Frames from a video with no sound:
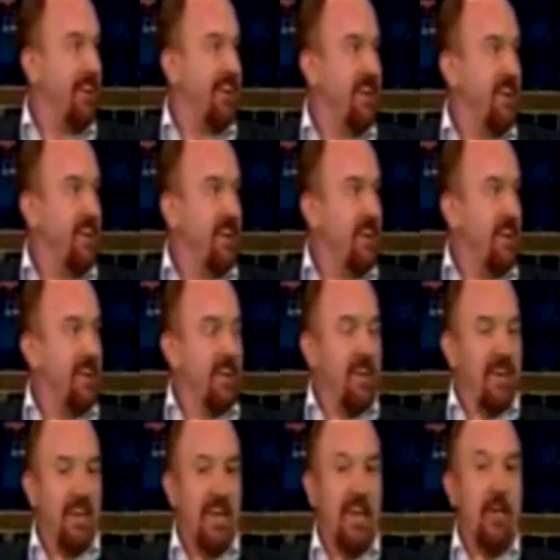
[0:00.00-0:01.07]

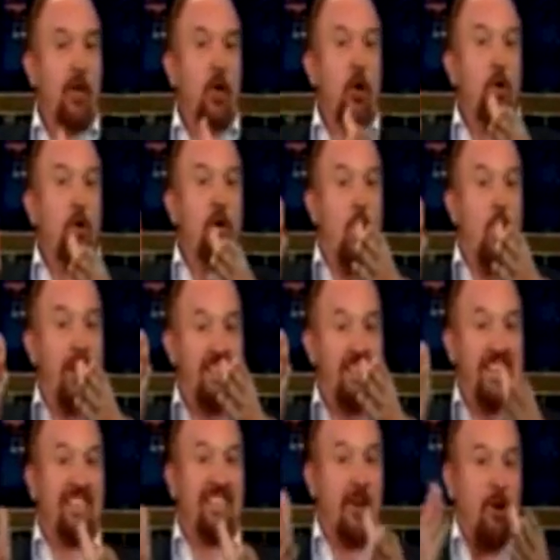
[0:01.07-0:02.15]
Yes. He knew
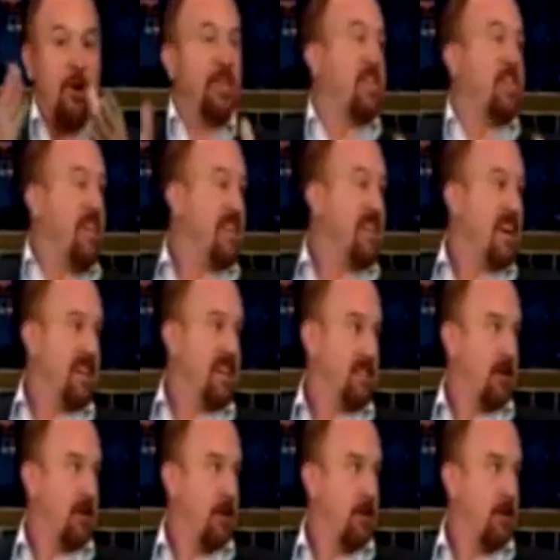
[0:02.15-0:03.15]
existed only 10 seconds ago.